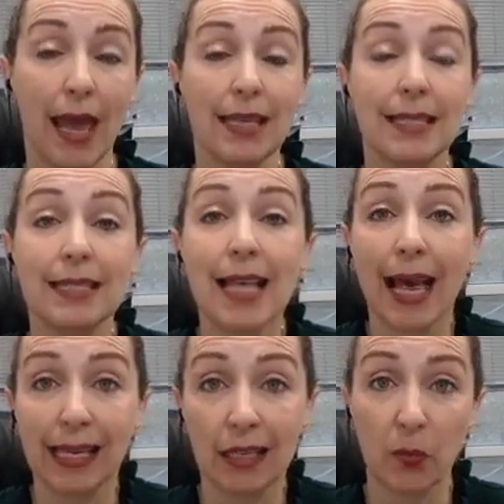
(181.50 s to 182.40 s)
a
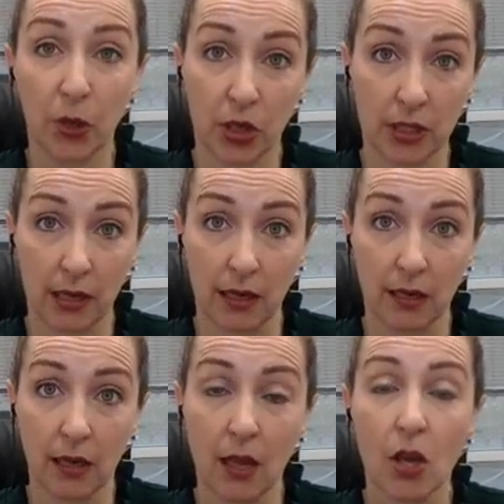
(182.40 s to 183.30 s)
second
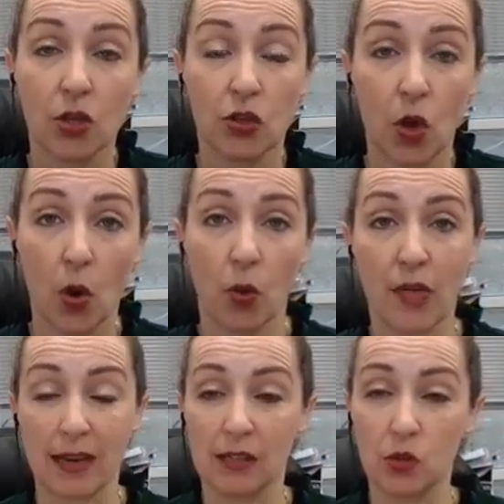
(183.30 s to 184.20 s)
person so
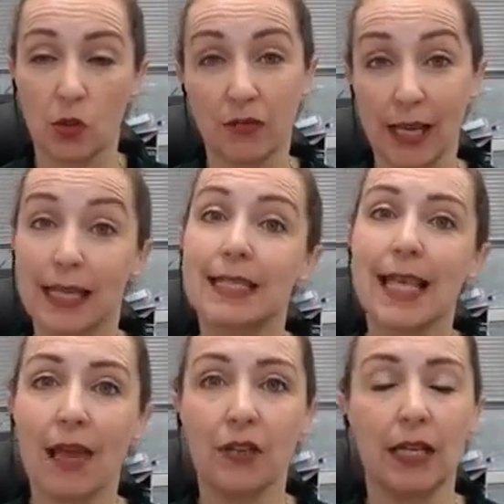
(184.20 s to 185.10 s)
that it's sort of like a
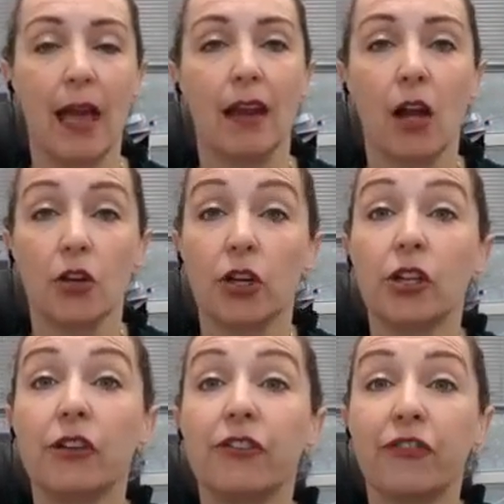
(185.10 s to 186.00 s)
safety net under
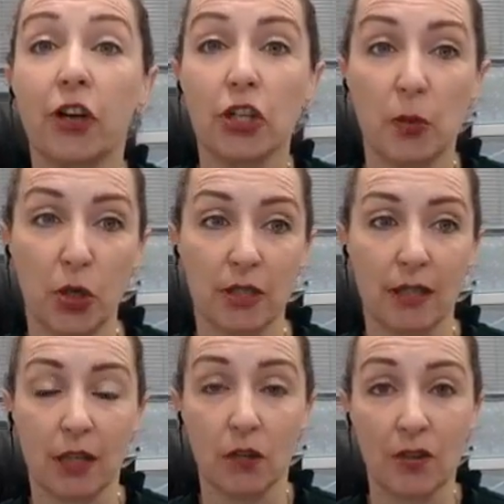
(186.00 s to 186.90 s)
your first person
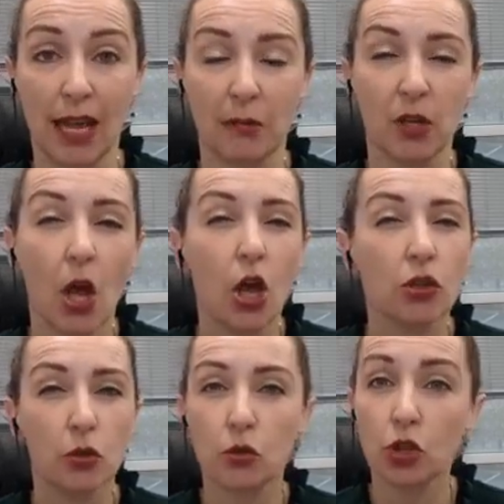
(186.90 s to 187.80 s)
that you've named.
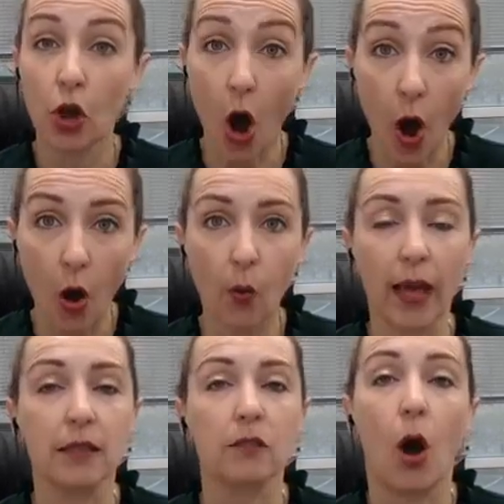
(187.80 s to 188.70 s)
So you should
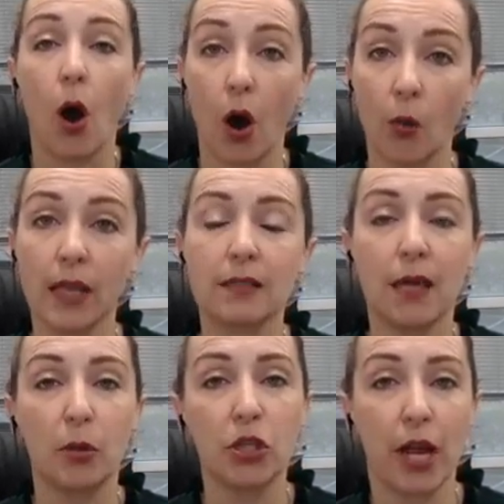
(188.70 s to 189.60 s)
always
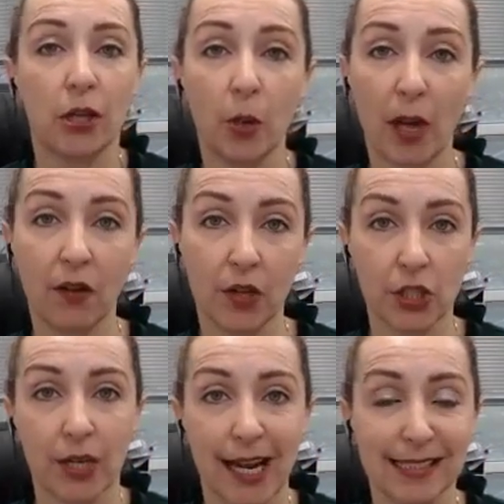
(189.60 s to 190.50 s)
double check your
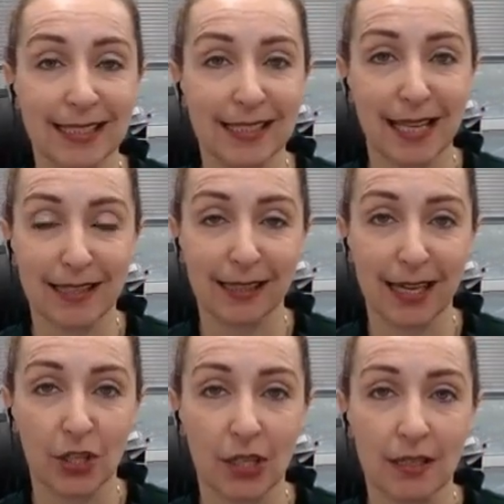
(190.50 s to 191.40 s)
beneficiary
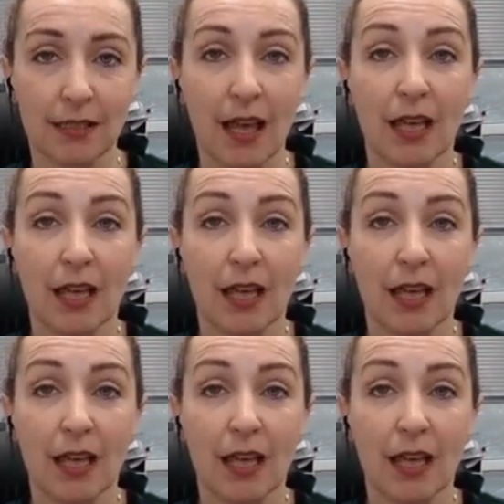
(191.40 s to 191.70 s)
designations